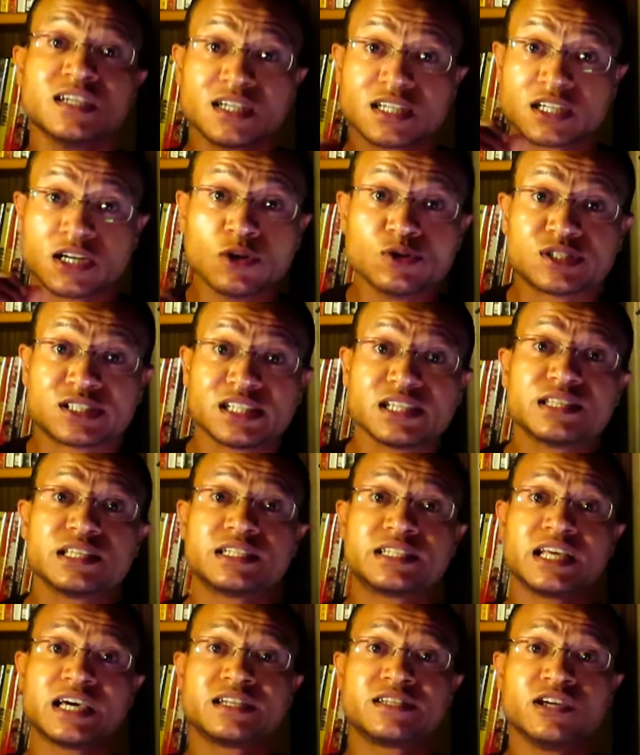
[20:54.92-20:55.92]
Go see The
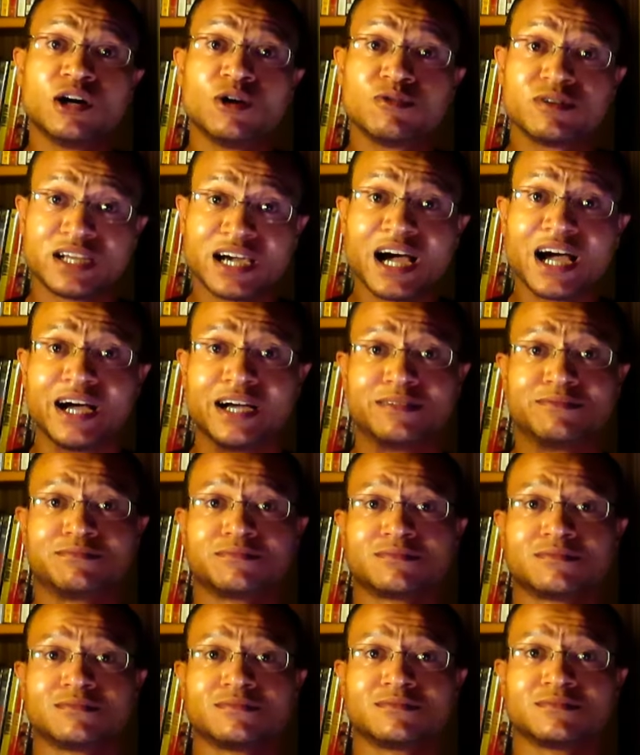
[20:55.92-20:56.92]
Dead Don't Die.
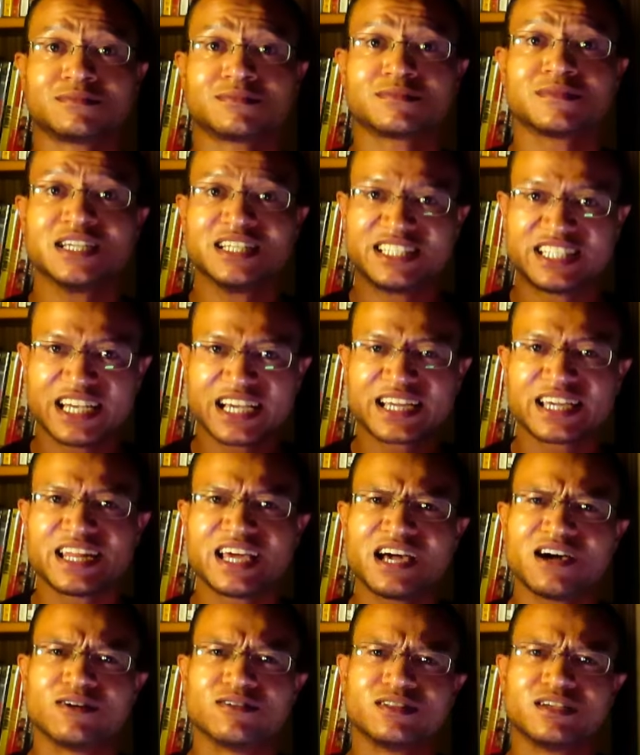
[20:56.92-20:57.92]
Check it
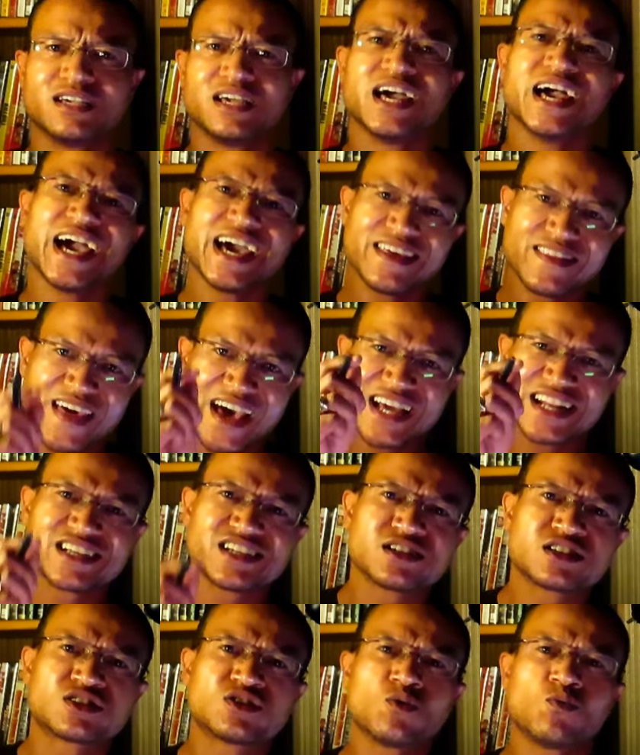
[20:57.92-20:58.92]
out. And that
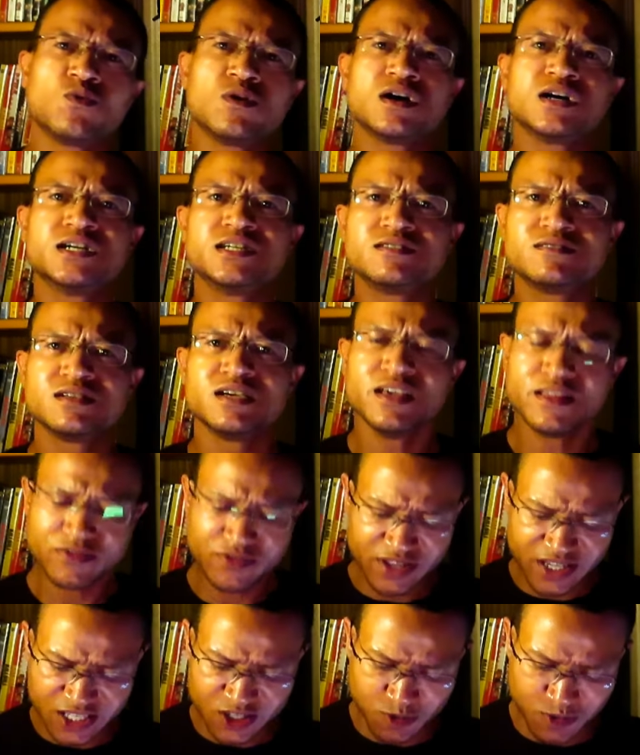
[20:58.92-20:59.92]
is the one
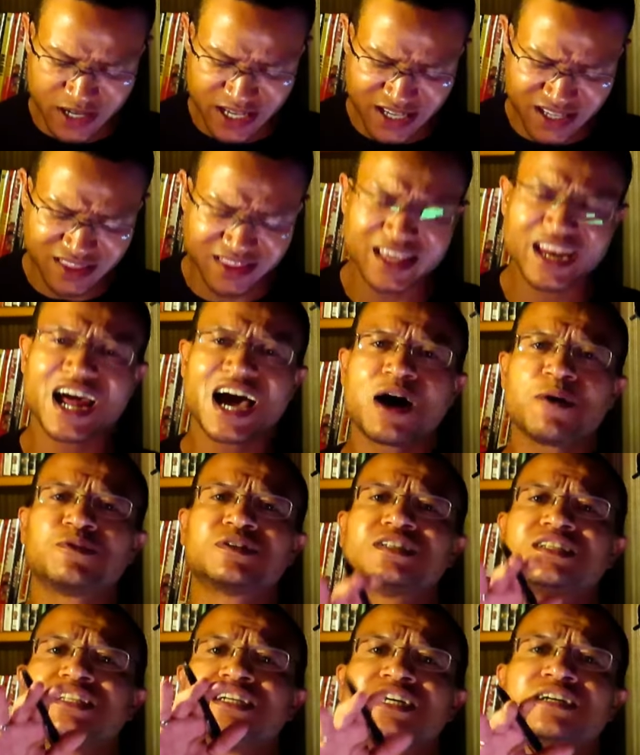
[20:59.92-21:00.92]
this week that I
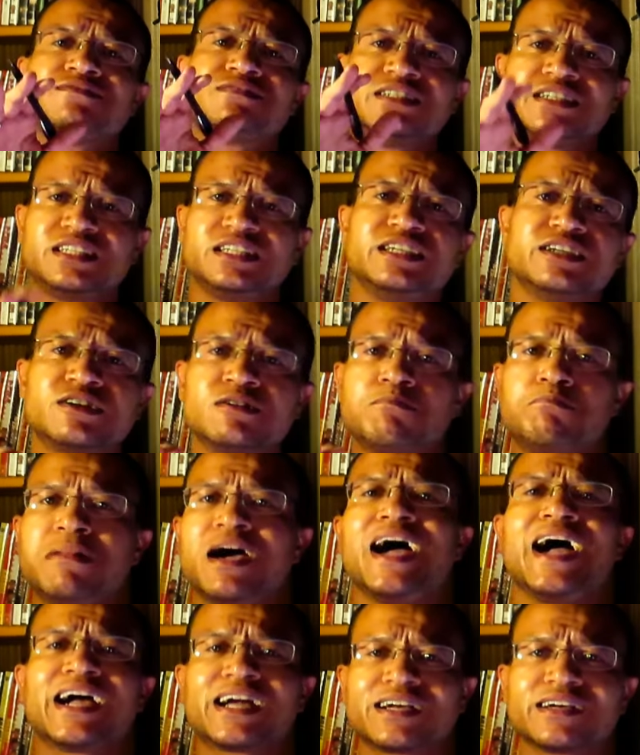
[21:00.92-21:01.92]
would love to hear
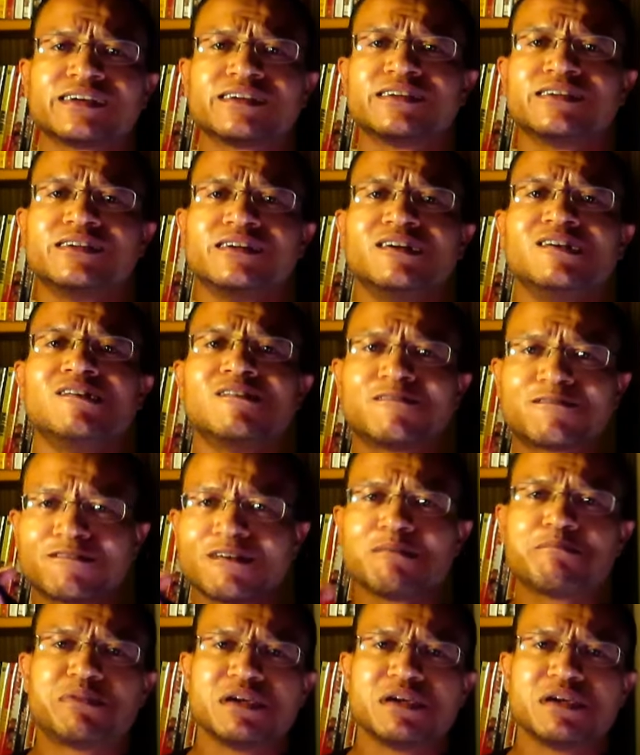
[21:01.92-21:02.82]
back from